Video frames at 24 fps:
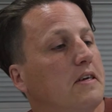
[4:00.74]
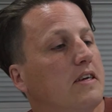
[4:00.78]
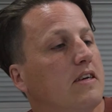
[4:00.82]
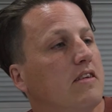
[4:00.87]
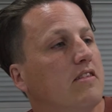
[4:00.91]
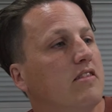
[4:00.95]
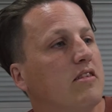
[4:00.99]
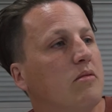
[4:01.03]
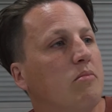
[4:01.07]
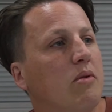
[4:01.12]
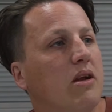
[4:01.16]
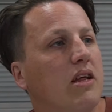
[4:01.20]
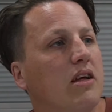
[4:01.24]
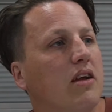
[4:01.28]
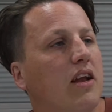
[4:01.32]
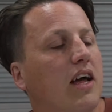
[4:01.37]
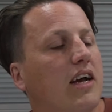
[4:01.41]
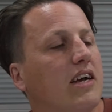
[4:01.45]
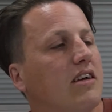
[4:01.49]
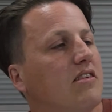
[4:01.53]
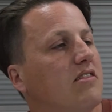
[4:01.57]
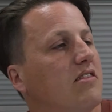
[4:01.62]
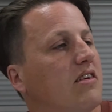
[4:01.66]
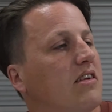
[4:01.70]
similar,
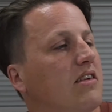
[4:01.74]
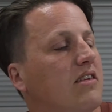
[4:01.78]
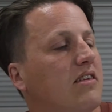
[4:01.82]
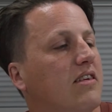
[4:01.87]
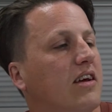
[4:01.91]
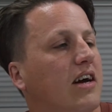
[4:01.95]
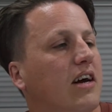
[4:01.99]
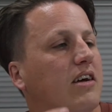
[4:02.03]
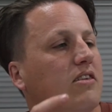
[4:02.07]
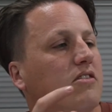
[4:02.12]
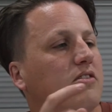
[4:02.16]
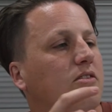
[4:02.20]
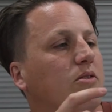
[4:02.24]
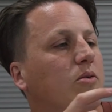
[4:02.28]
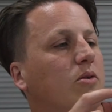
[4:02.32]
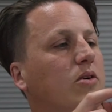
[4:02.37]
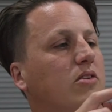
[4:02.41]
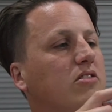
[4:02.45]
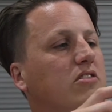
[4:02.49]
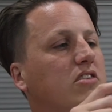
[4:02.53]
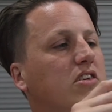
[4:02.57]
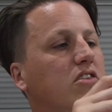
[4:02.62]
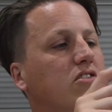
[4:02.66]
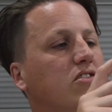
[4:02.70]
like I said, to
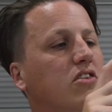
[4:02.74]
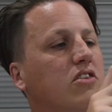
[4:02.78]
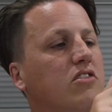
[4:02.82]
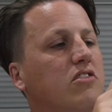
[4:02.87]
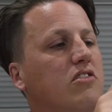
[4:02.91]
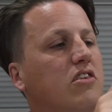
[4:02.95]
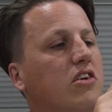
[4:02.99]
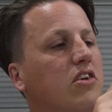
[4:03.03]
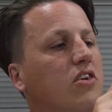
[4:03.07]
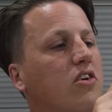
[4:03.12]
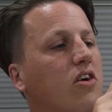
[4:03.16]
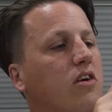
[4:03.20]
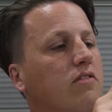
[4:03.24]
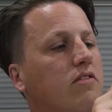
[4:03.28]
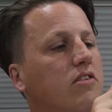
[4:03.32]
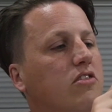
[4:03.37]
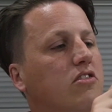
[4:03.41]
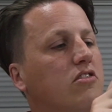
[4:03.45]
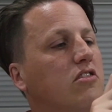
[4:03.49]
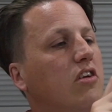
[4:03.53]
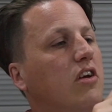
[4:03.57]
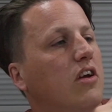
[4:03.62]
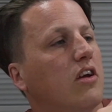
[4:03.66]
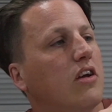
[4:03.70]
a sensor you'd see in an
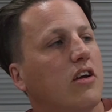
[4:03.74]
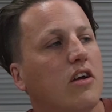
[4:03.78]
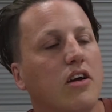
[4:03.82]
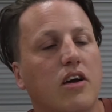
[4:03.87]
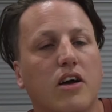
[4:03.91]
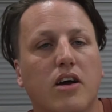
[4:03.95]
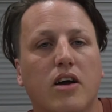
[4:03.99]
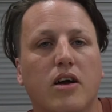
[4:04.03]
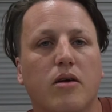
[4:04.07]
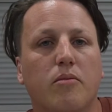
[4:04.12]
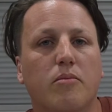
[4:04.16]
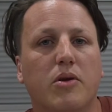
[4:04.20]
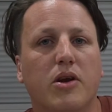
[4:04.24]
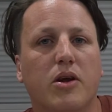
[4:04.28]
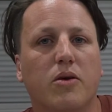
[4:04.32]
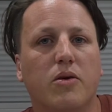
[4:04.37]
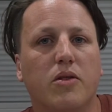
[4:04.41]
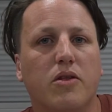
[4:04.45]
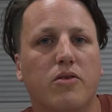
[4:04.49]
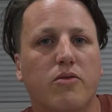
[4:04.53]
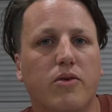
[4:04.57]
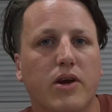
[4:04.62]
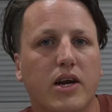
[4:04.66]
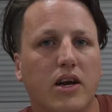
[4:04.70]
office,
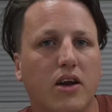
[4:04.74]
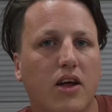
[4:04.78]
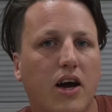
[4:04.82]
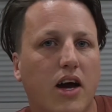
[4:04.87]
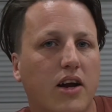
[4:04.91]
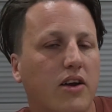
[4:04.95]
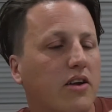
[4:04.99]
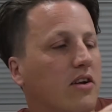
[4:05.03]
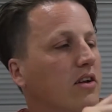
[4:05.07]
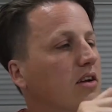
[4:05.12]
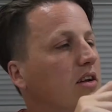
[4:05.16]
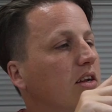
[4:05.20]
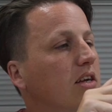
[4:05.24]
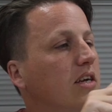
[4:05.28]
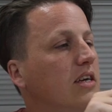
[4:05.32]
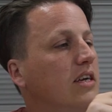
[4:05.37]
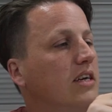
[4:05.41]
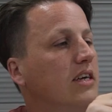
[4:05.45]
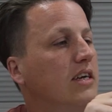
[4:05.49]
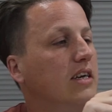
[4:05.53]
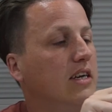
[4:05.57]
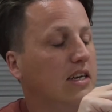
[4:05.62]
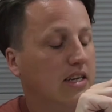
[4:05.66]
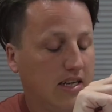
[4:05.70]
with a red light on it.
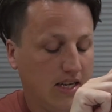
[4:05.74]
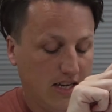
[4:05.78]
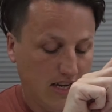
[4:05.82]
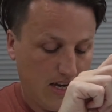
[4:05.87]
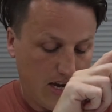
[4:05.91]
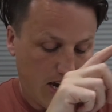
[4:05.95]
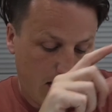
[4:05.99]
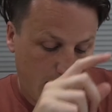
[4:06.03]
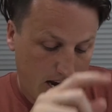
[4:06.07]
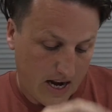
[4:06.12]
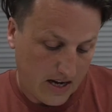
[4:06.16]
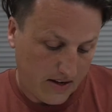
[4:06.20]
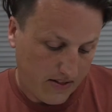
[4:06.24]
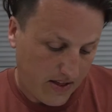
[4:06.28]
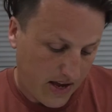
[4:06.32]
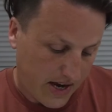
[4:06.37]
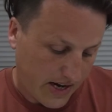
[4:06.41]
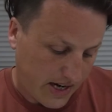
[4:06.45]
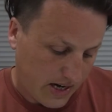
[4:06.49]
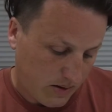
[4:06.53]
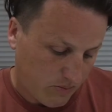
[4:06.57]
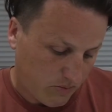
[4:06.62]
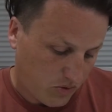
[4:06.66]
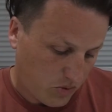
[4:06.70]
And
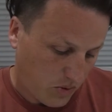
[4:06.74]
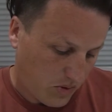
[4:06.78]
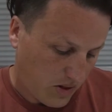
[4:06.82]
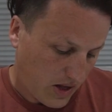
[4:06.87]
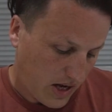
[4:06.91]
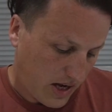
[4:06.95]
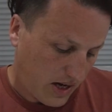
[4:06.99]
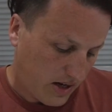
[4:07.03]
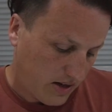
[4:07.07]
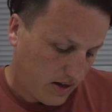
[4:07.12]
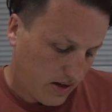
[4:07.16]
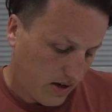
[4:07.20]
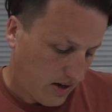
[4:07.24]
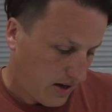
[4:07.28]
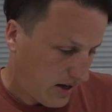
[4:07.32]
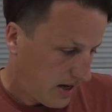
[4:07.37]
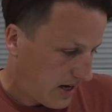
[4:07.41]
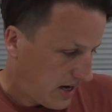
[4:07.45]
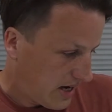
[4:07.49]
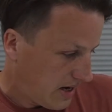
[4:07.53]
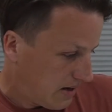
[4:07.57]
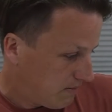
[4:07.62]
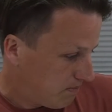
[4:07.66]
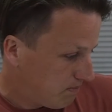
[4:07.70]
that comes with a
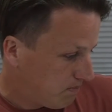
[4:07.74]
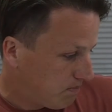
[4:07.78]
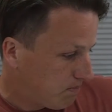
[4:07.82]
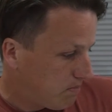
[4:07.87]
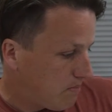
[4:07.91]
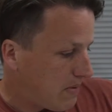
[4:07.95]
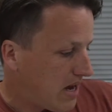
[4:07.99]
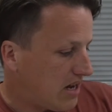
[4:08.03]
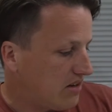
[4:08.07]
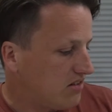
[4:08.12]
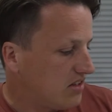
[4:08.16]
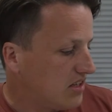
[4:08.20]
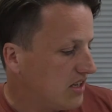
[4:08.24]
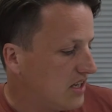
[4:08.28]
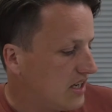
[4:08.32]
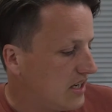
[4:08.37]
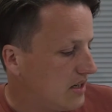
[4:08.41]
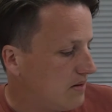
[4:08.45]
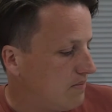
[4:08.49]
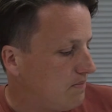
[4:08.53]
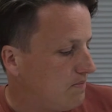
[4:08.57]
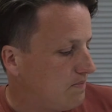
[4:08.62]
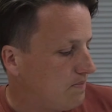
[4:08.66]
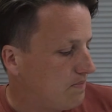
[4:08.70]
little mounting
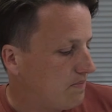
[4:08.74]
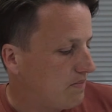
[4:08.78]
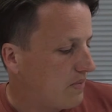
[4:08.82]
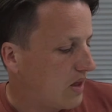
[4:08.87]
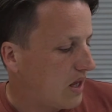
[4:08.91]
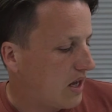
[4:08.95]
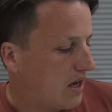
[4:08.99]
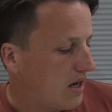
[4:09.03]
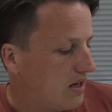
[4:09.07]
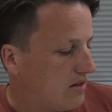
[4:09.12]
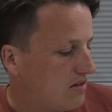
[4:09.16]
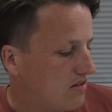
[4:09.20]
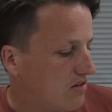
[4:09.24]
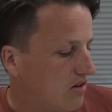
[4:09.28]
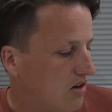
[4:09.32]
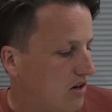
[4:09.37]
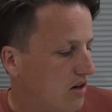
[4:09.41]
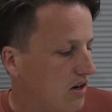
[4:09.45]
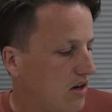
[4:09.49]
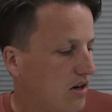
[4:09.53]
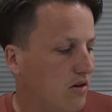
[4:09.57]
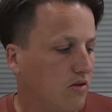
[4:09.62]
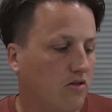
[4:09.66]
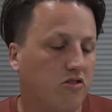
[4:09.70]
kit. It's
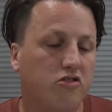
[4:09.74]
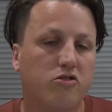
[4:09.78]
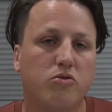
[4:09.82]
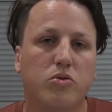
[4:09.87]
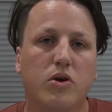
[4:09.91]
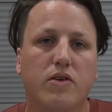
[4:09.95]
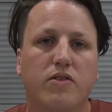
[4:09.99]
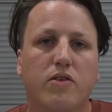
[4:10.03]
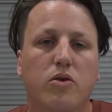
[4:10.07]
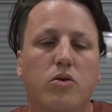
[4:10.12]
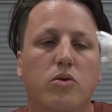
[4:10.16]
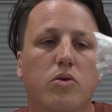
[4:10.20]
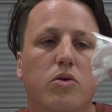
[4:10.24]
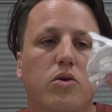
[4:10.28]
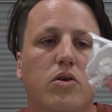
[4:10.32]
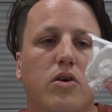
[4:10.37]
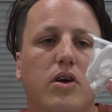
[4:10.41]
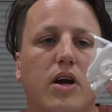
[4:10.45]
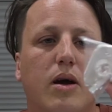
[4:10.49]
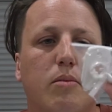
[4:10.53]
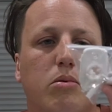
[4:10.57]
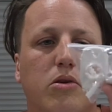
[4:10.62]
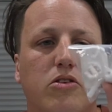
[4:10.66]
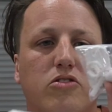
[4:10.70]
on a little swivel,
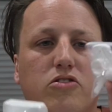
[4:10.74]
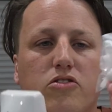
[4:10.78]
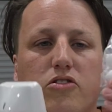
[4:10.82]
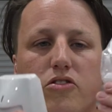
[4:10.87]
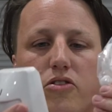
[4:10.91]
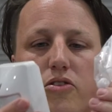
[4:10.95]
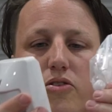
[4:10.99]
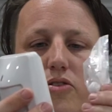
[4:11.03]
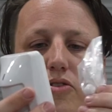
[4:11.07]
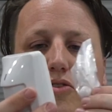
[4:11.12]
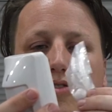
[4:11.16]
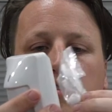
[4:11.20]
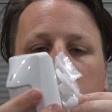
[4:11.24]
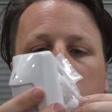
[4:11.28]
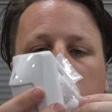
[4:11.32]
a couple of screws.